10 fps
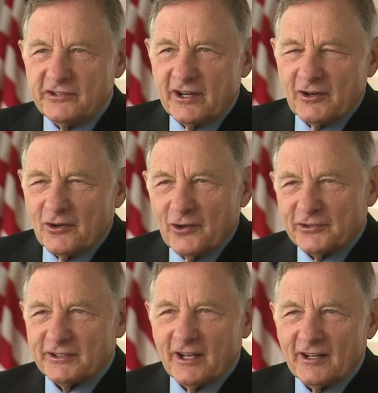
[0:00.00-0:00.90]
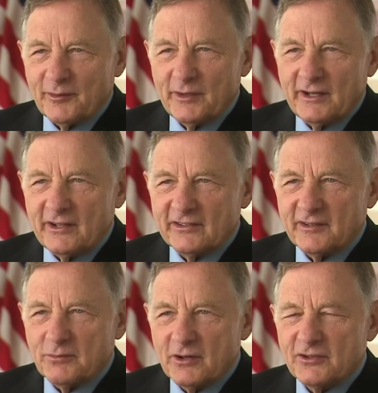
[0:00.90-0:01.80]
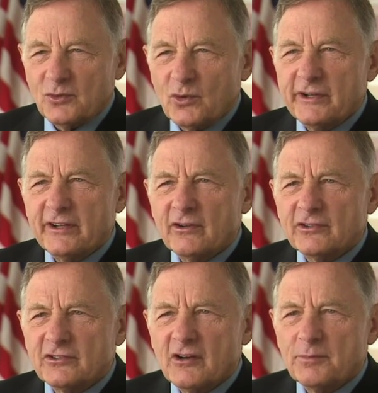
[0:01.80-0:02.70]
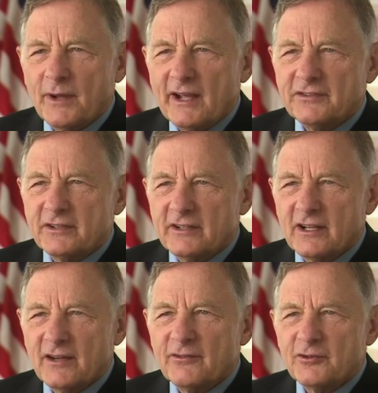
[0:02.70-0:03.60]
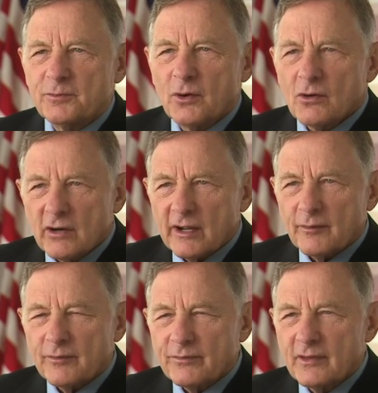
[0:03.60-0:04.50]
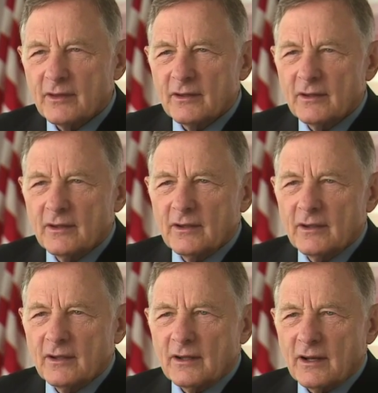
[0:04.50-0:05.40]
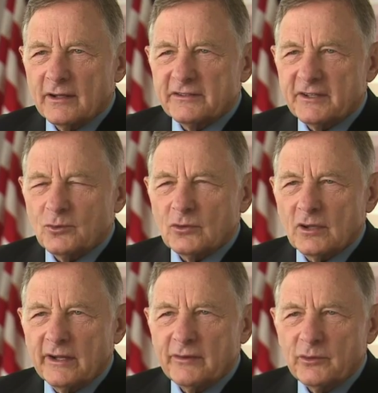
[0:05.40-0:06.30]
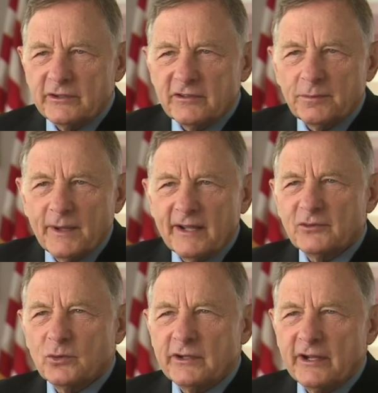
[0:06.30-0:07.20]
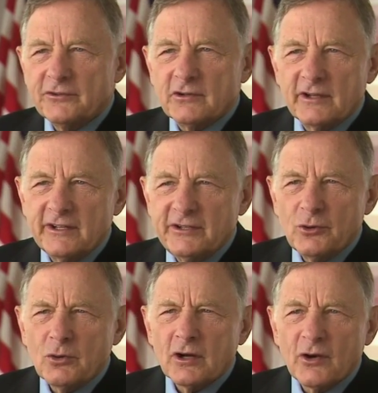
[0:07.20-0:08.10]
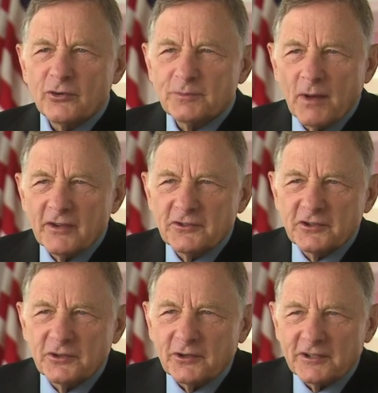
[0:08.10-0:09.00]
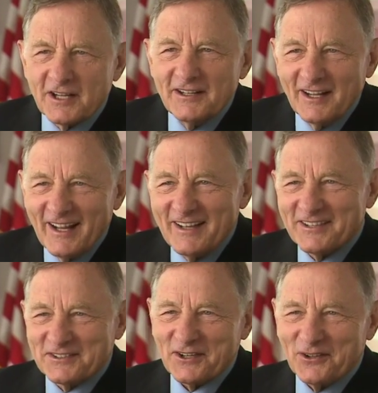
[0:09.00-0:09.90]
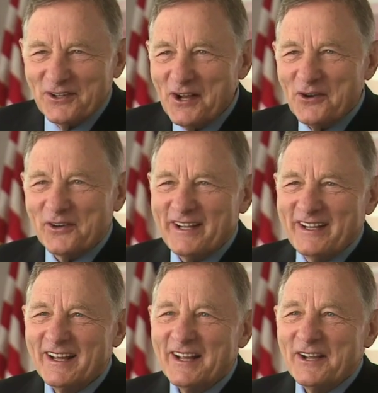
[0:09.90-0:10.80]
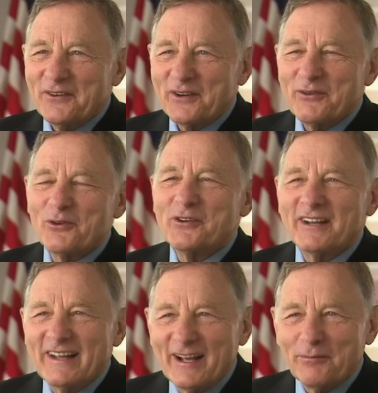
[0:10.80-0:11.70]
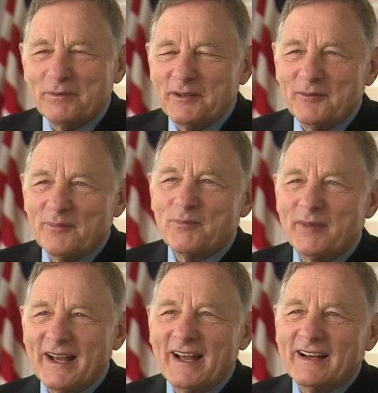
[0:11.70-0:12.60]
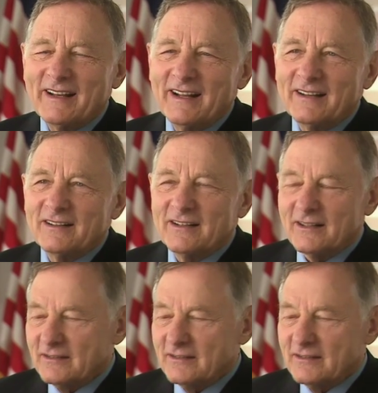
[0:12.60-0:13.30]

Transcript: chair across the aisle to me and he said, "Birch, when are you going to start passing the governor's program?" And I said, "Well, Glenn, we just passed one yesterday and you were a co-sponsor to it." So we were really helping Matt, and